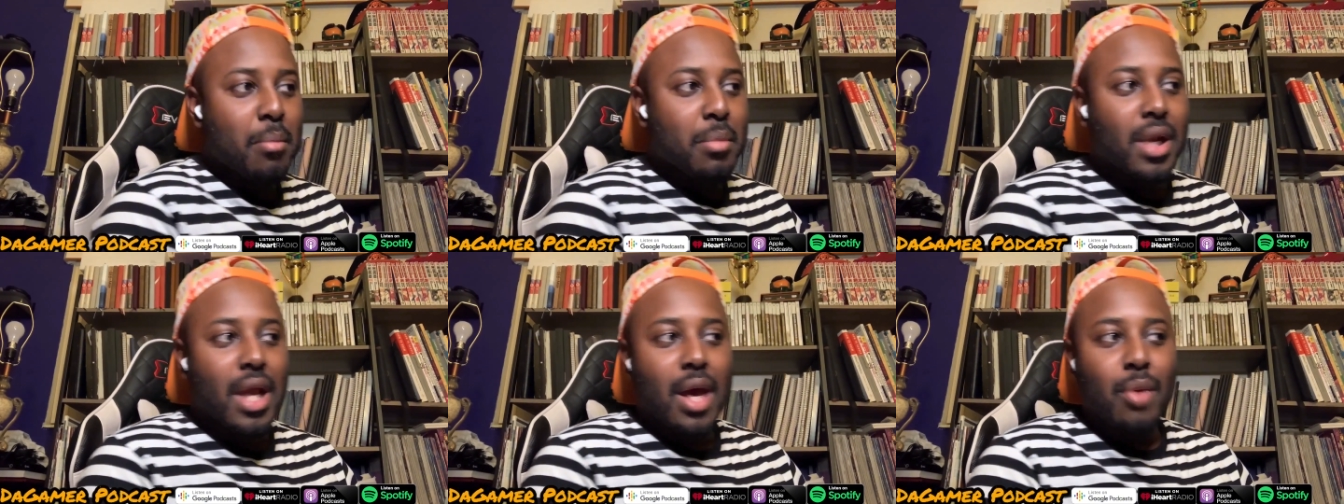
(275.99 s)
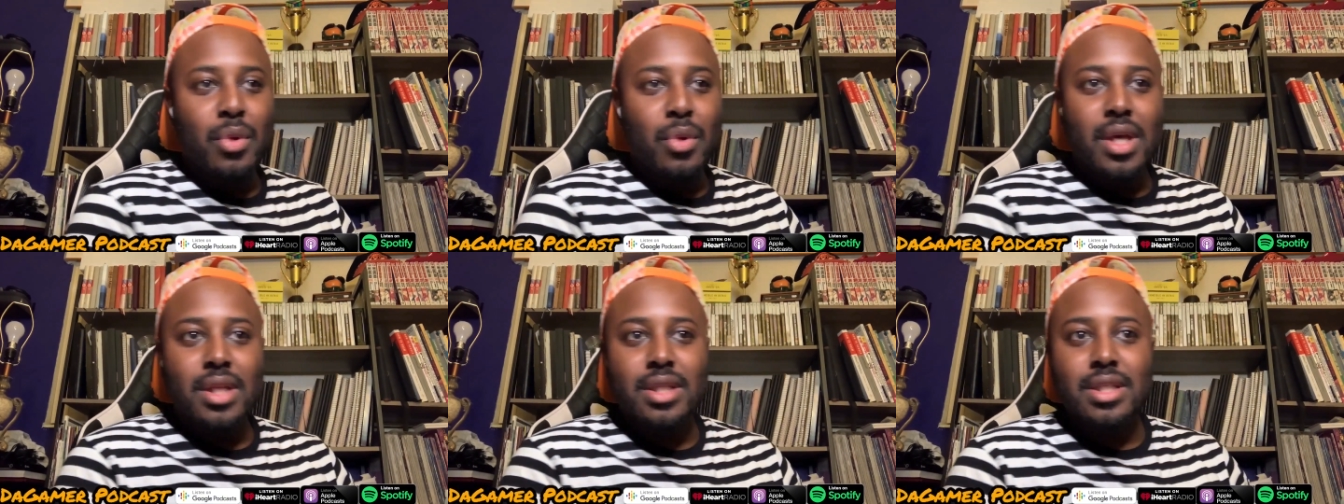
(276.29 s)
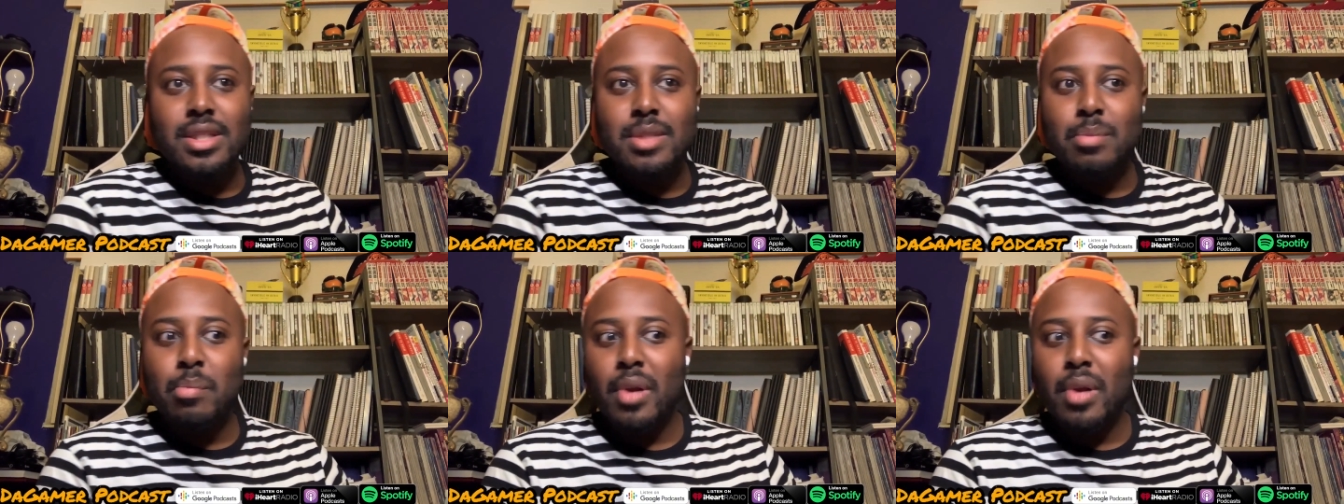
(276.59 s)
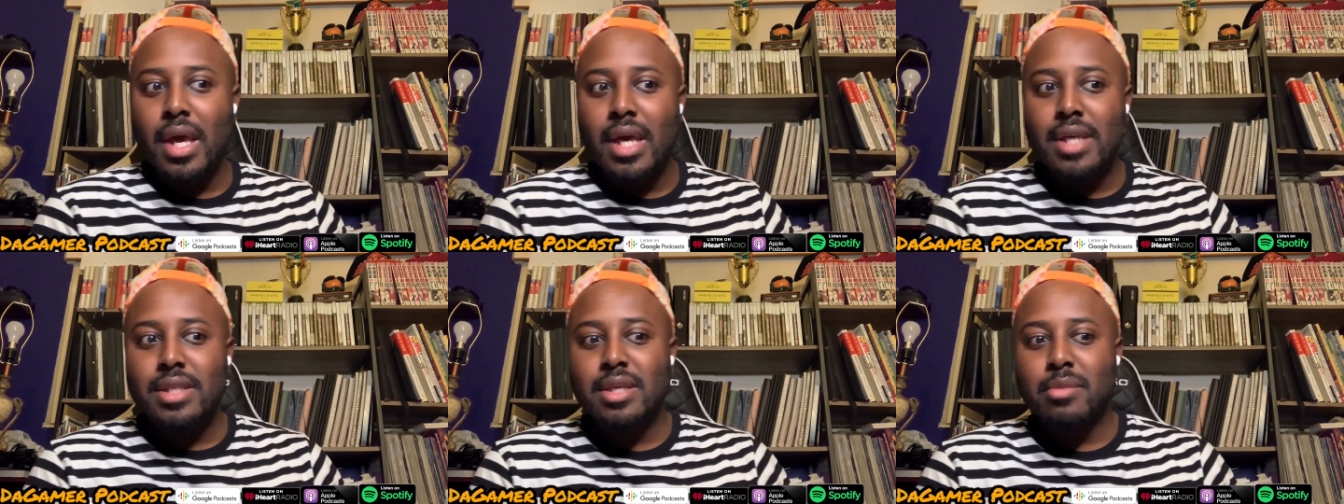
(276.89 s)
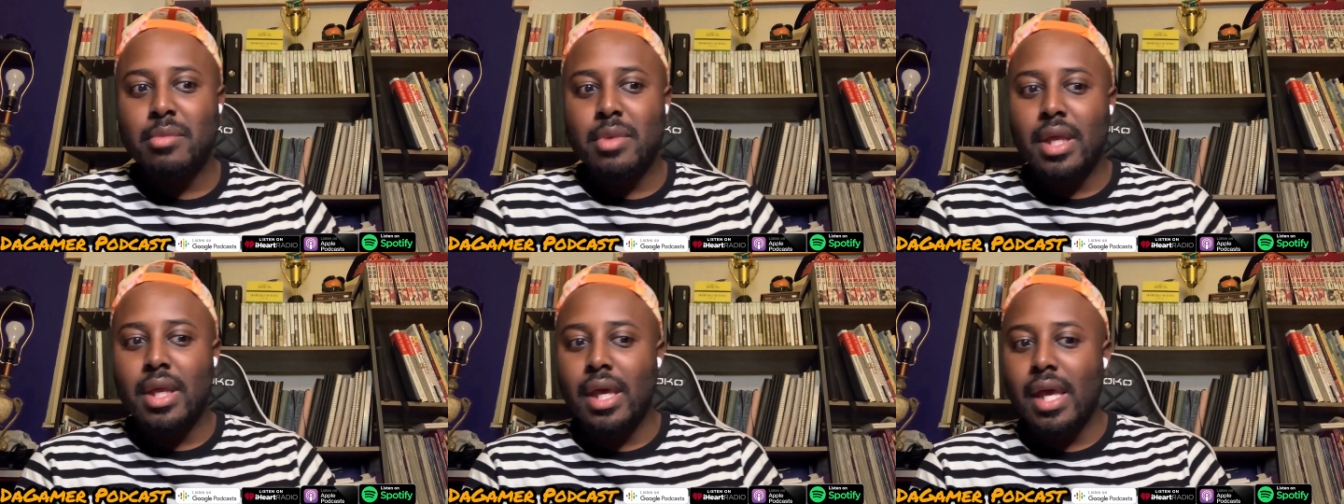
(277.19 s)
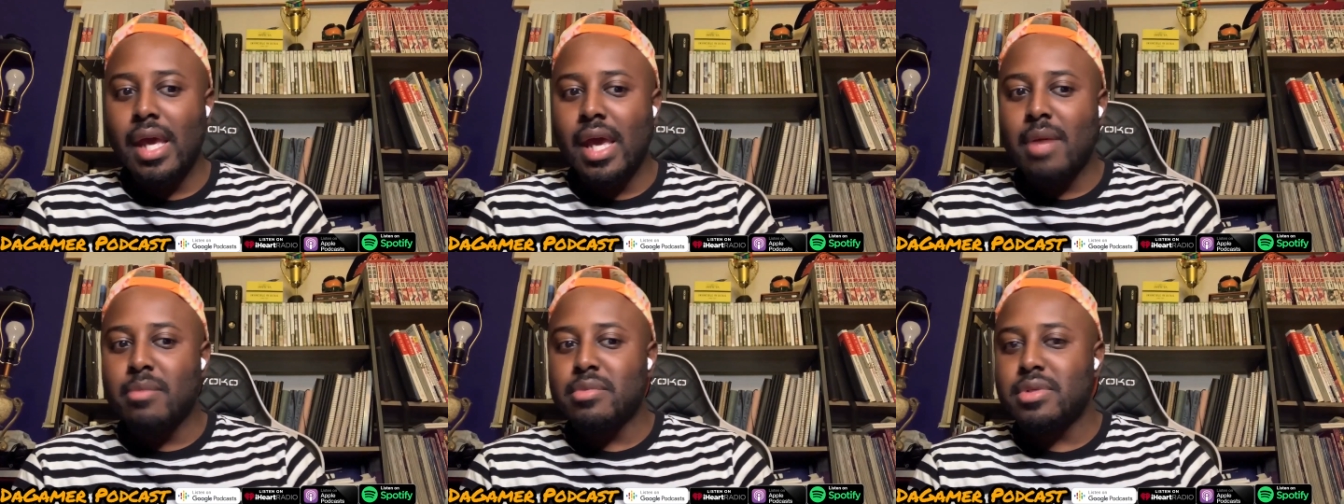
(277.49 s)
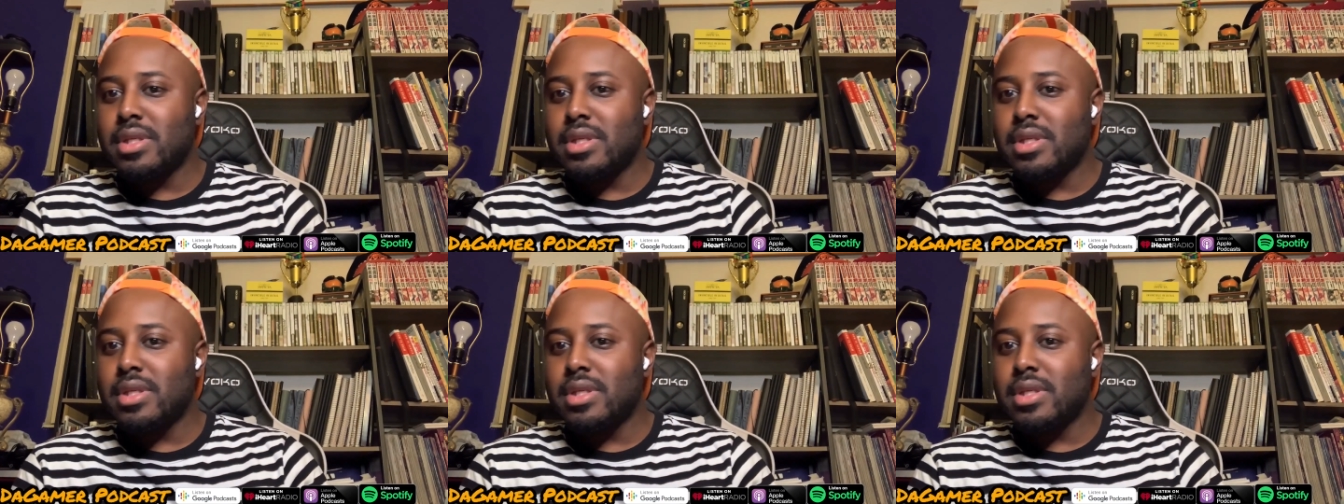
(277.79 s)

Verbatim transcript: I'm glad we get to play as him in the game,